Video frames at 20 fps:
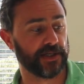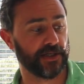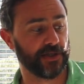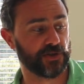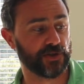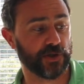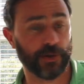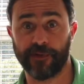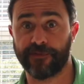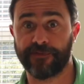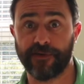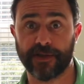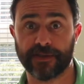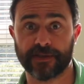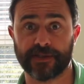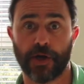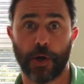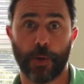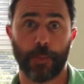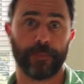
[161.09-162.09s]
and enjoy with
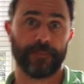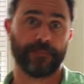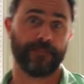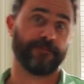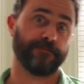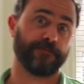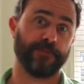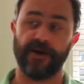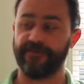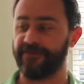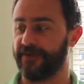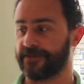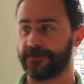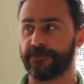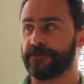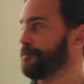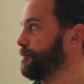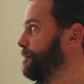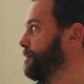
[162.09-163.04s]
friends. Perfect.